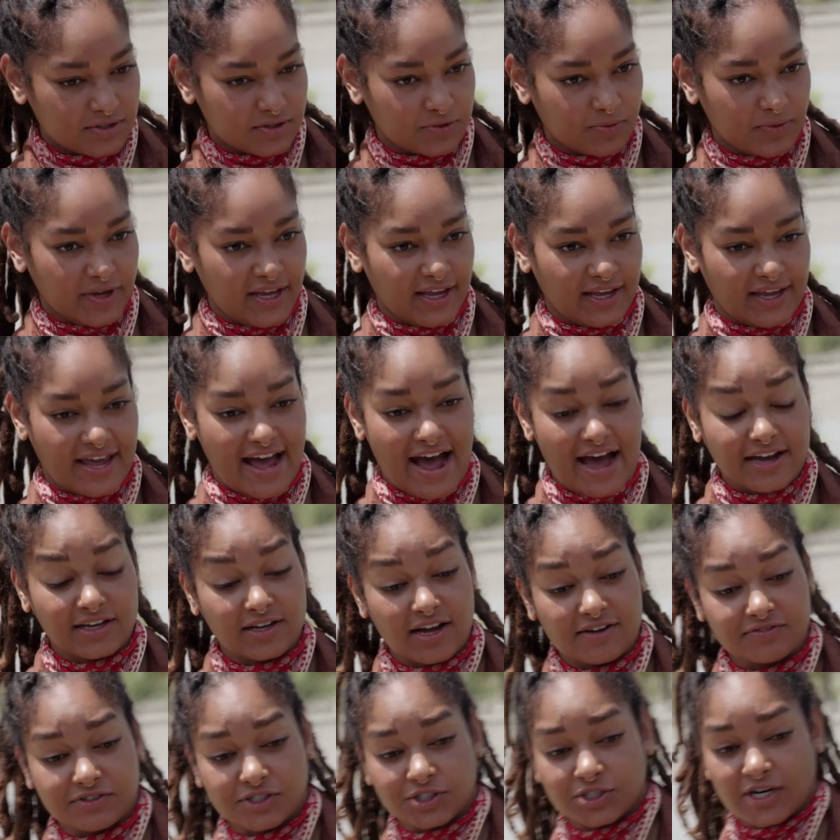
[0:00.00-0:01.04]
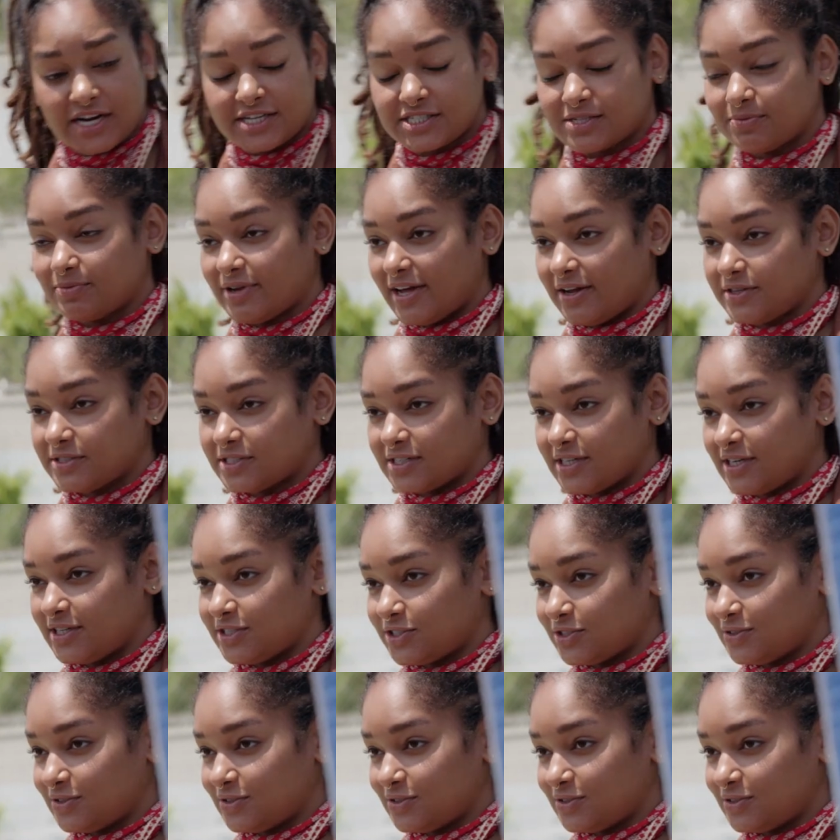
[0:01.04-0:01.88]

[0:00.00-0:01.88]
Sweet. Yeah. yeah, I'd love to try some downstairs.